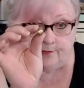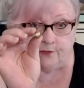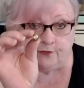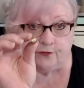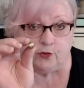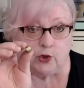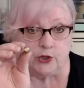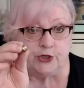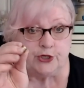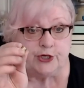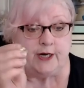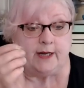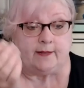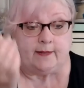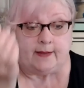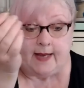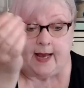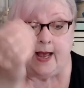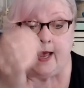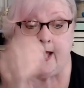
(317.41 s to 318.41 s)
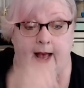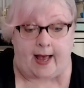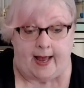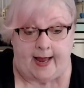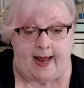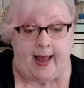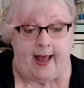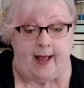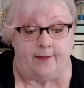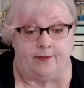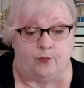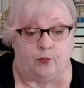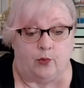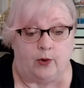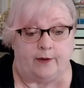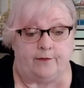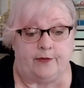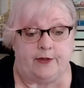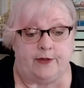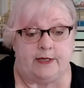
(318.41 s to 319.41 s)
Fortunately, I have
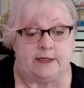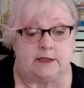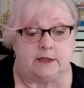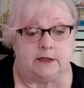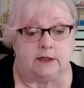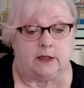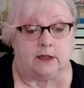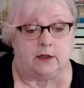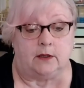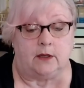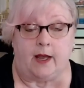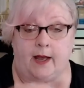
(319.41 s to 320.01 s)
one of these little,